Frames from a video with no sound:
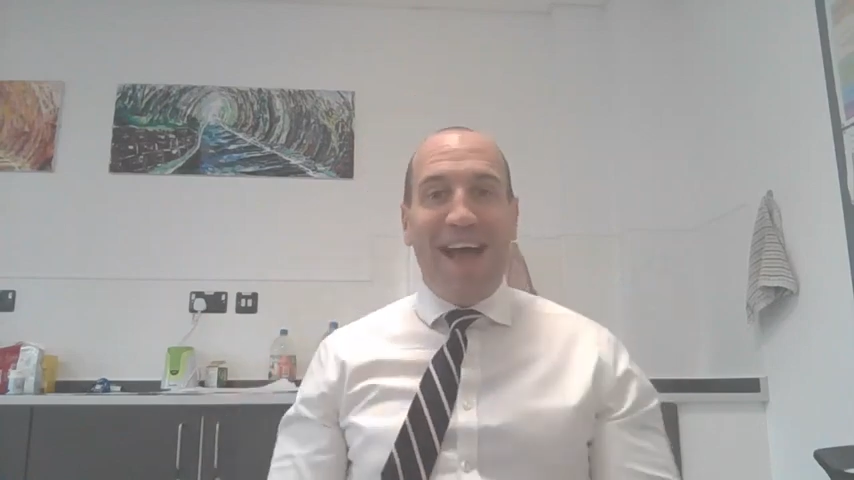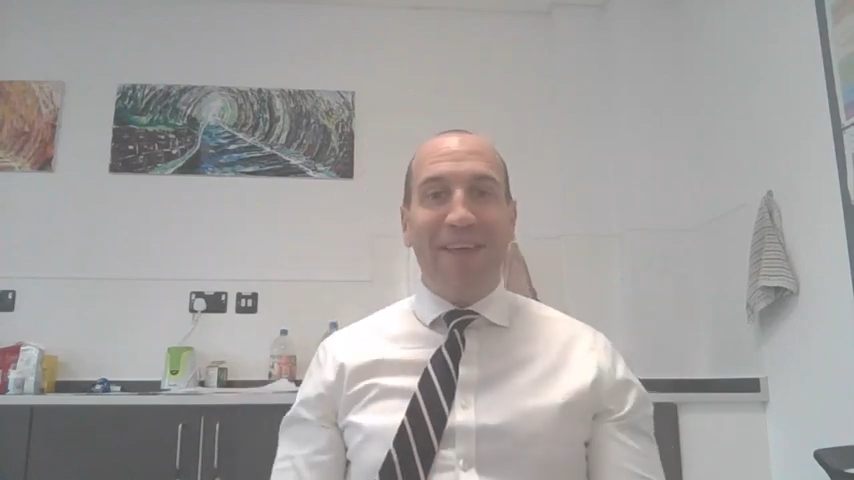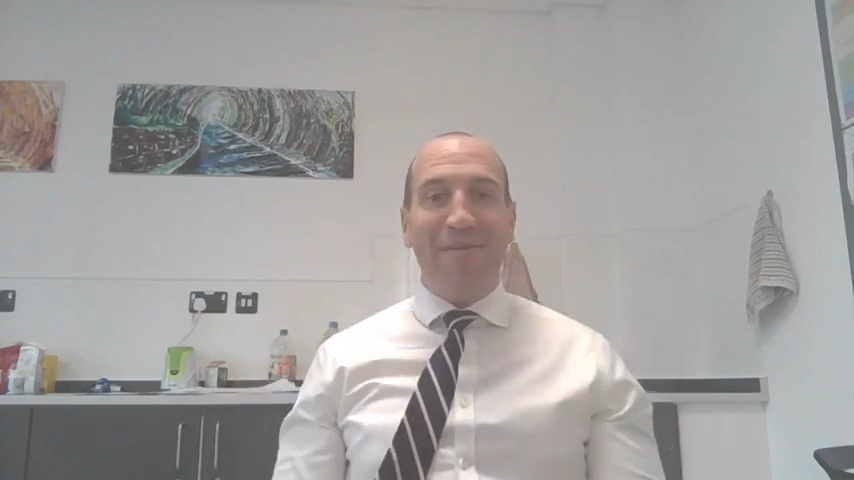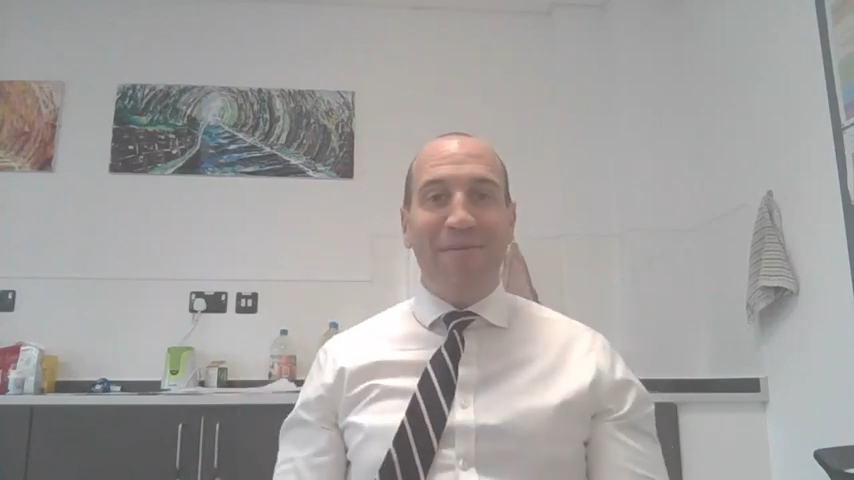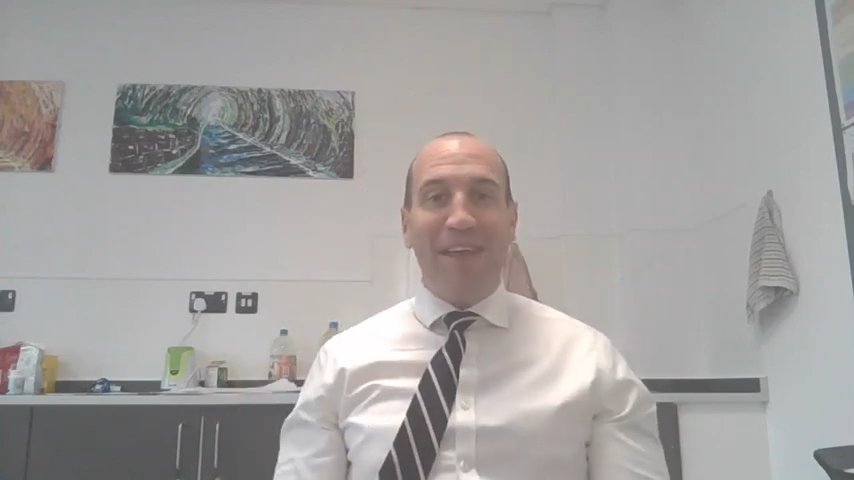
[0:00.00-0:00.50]

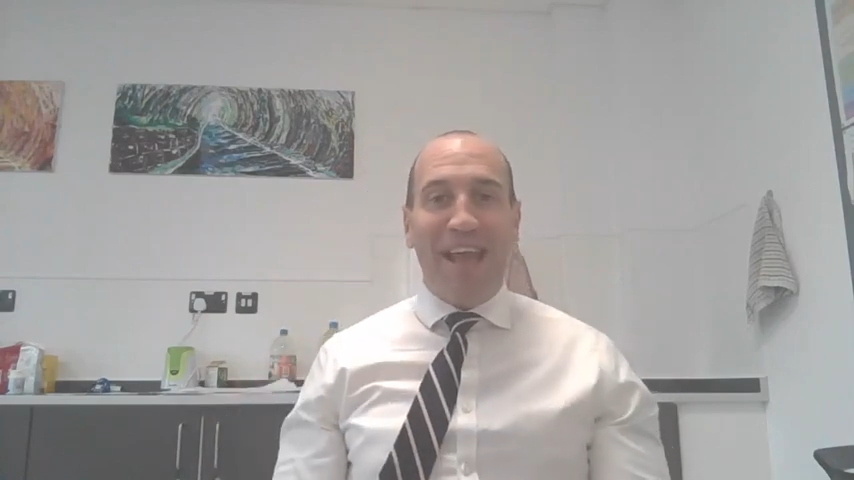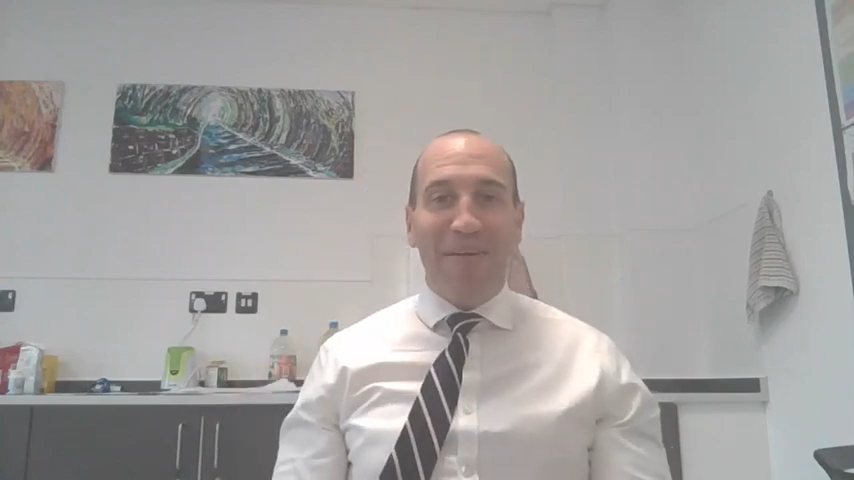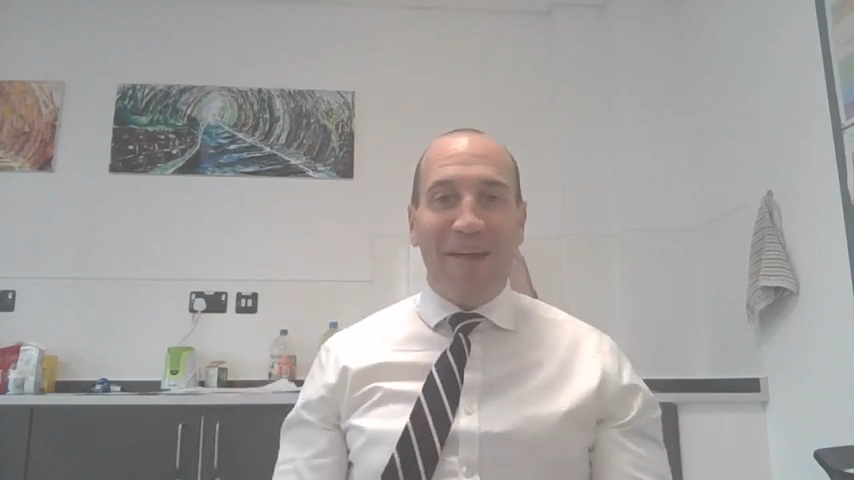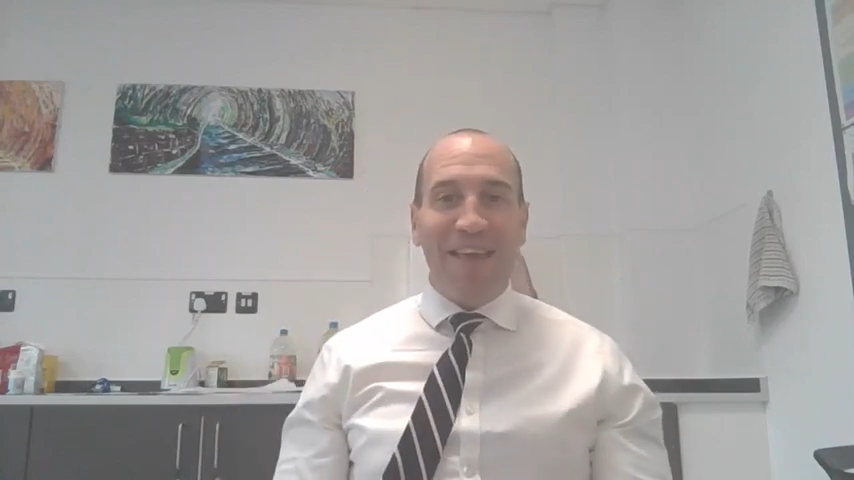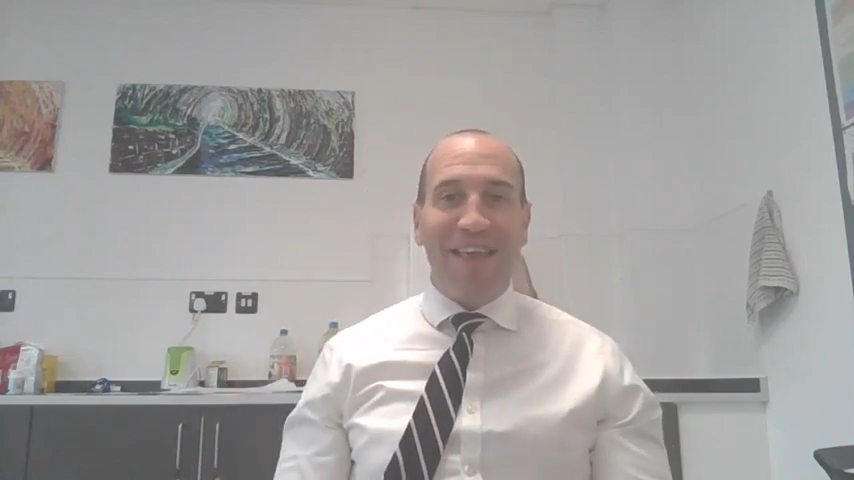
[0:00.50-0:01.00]
it's funny
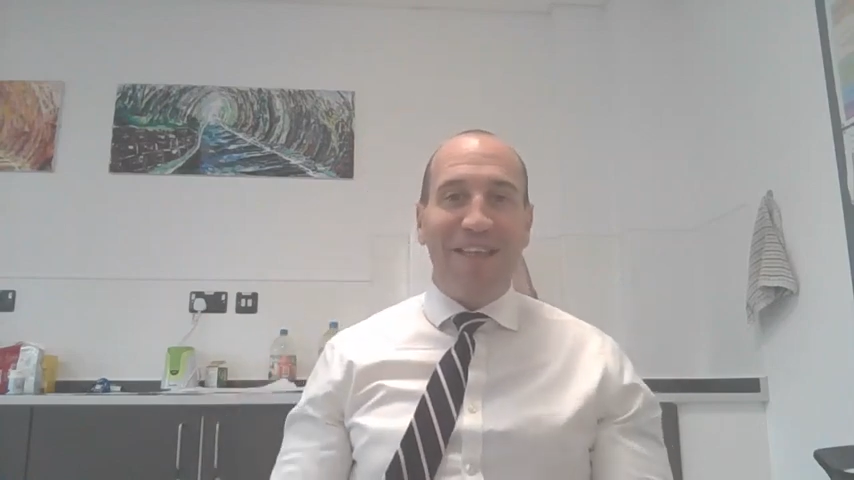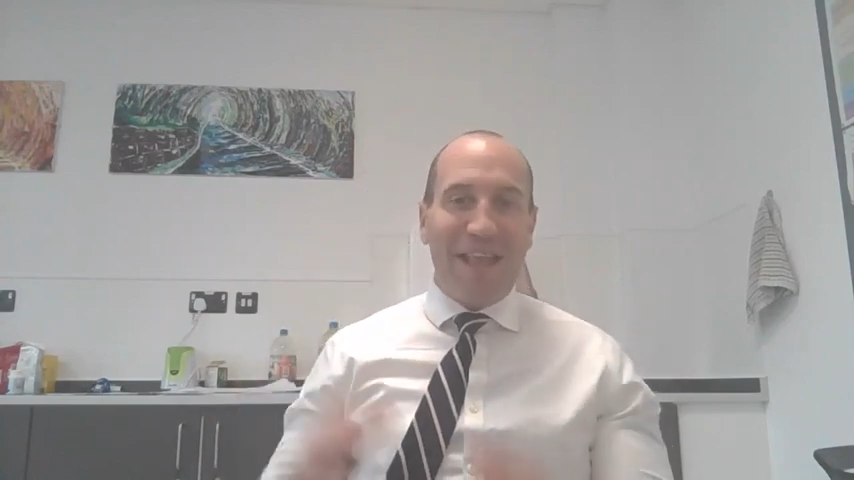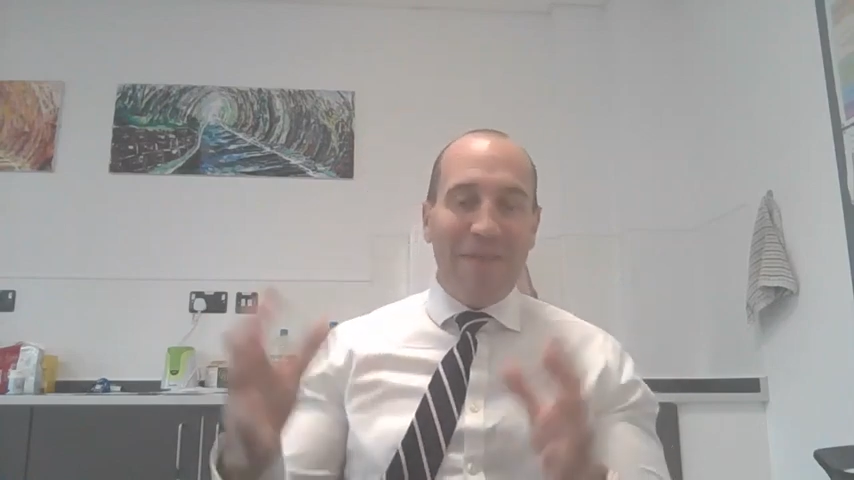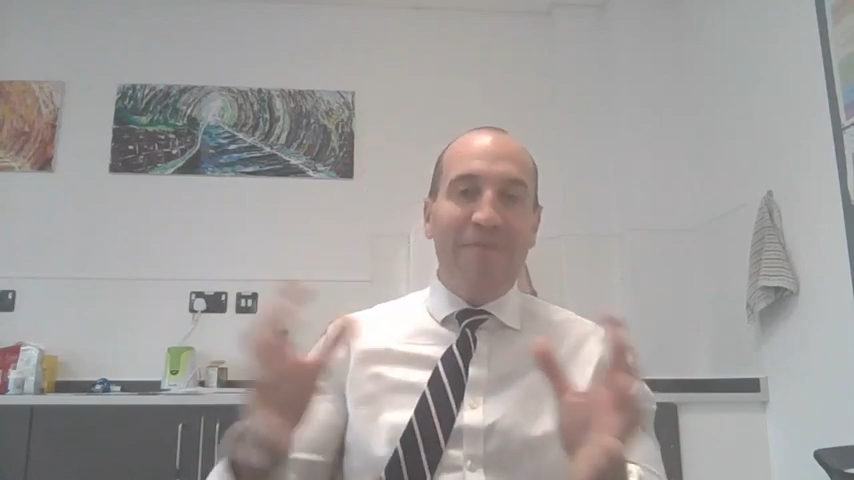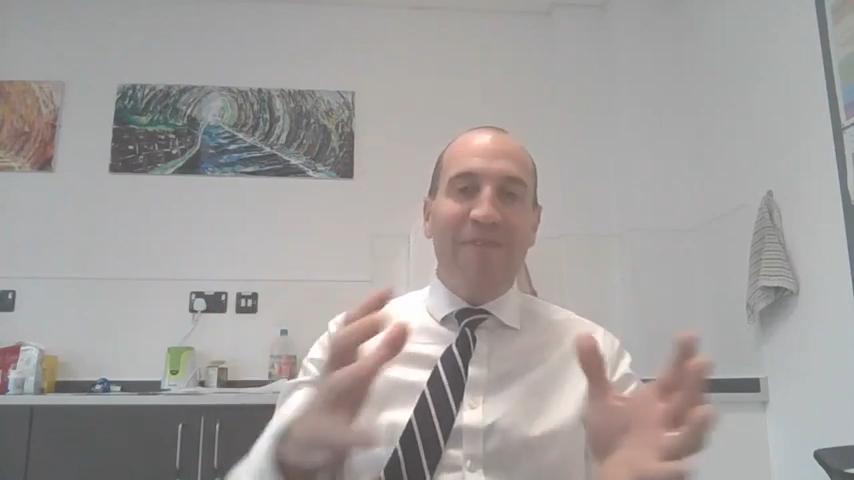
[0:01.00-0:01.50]
how
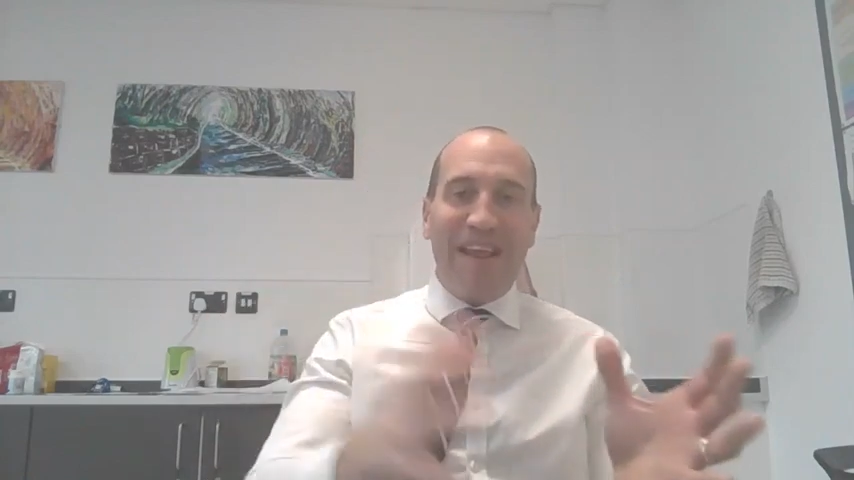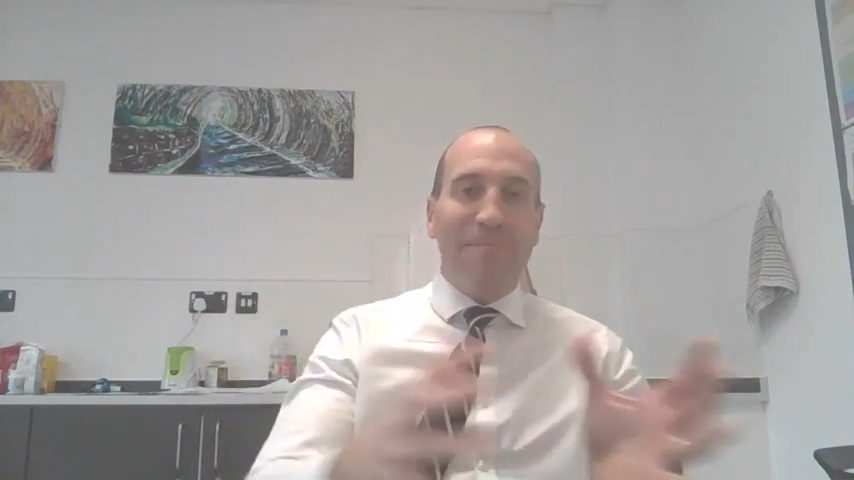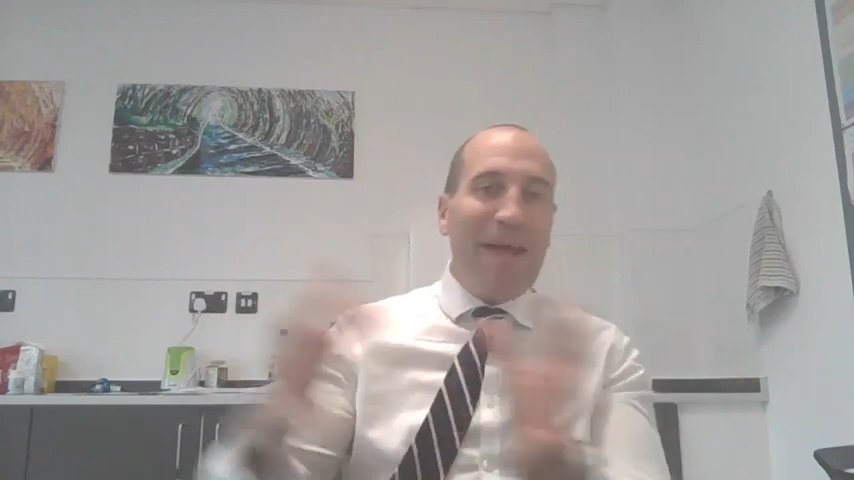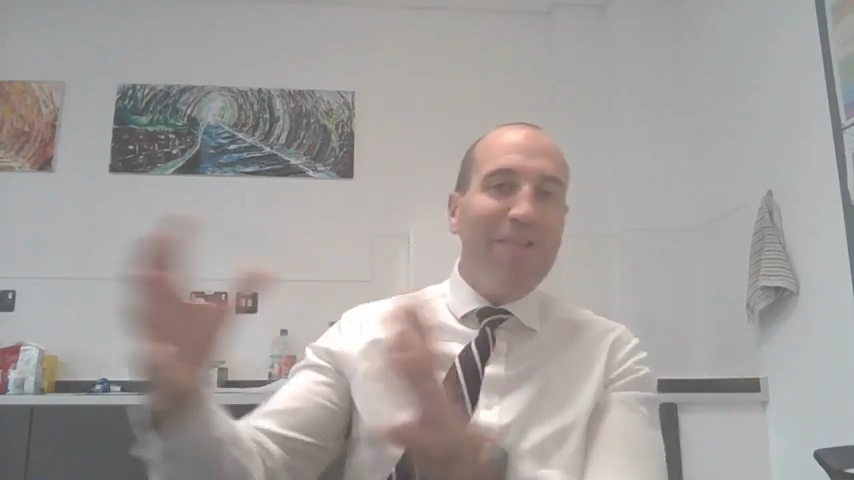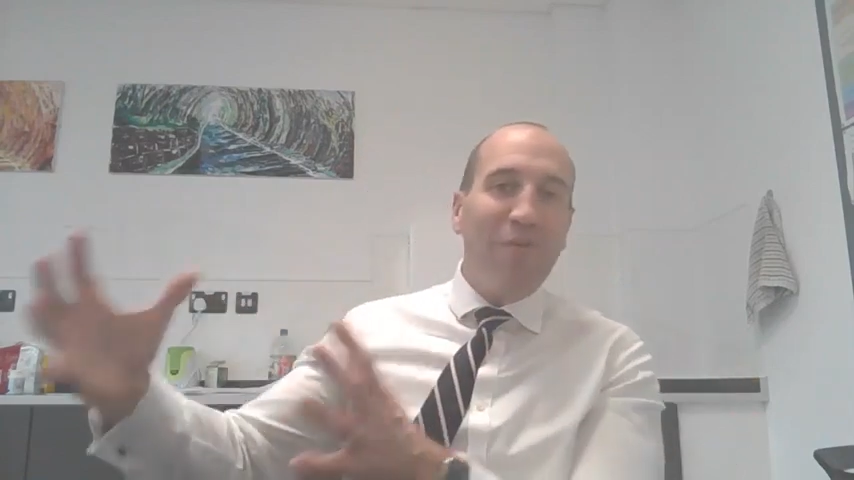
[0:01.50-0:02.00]
it depends